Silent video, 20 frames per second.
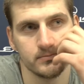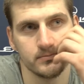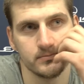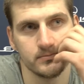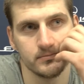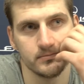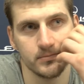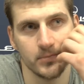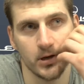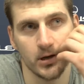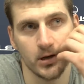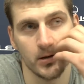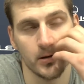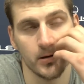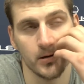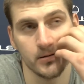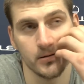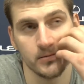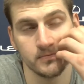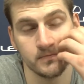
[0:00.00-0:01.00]
I don't
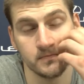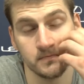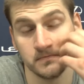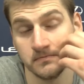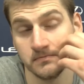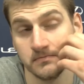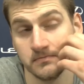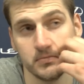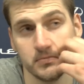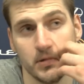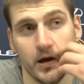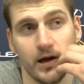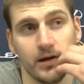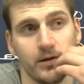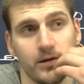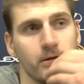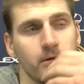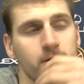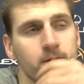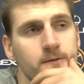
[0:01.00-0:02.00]

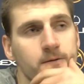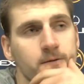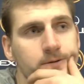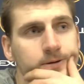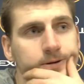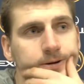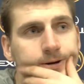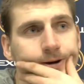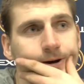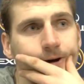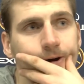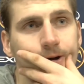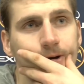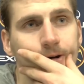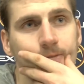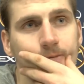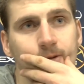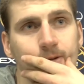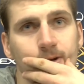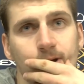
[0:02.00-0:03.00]
know.
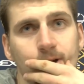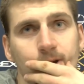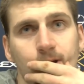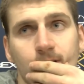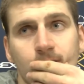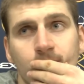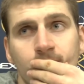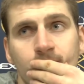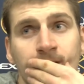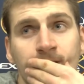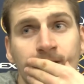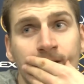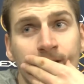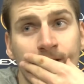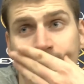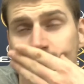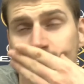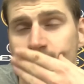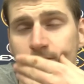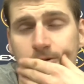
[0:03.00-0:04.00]
They
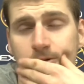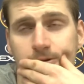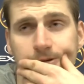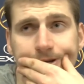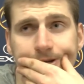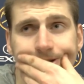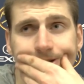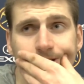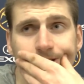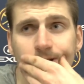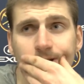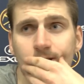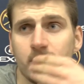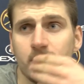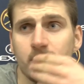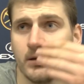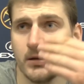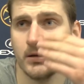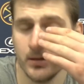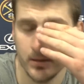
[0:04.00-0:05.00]
were
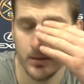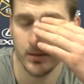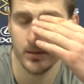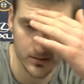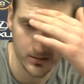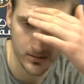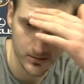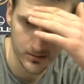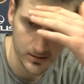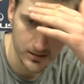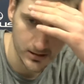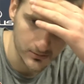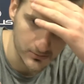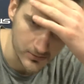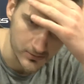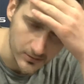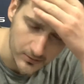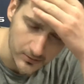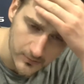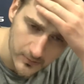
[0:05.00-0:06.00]
a
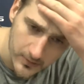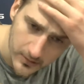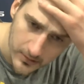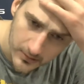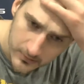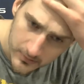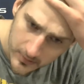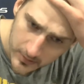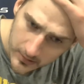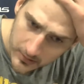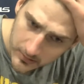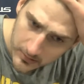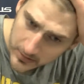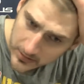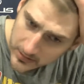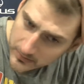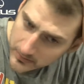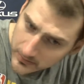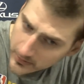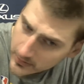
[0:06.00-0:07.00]
little bit
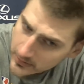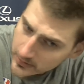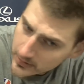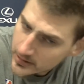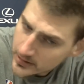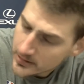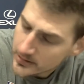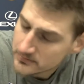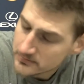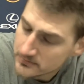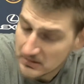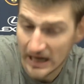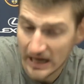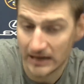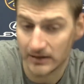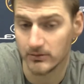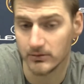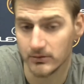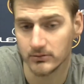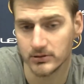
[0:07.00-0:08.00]
more. I don't
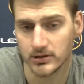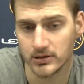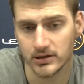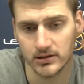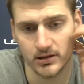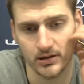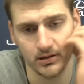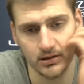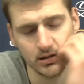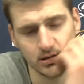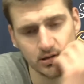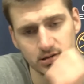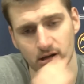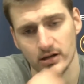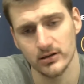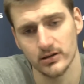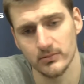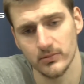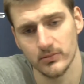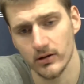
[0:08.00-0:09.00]
know. They shot the
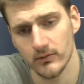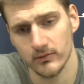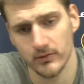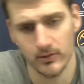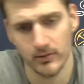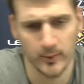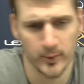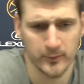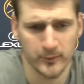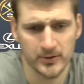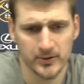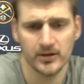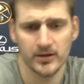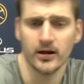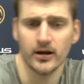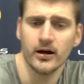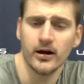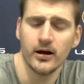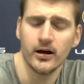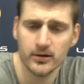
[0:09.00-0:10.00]
ball well. We didn't
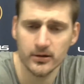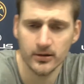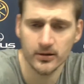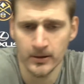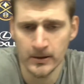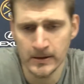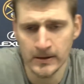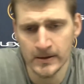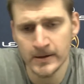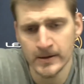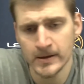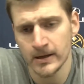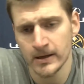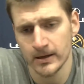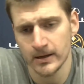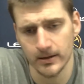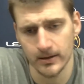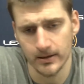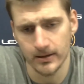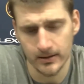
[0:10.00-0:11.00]
guard.
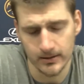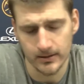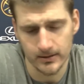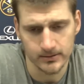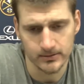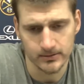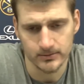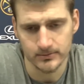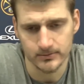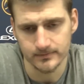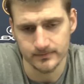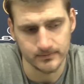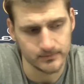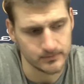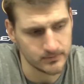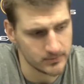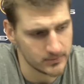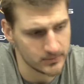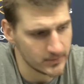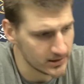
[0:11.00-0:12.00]

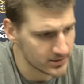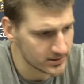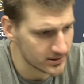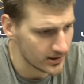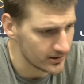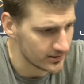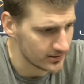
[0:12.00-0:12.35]
They shot,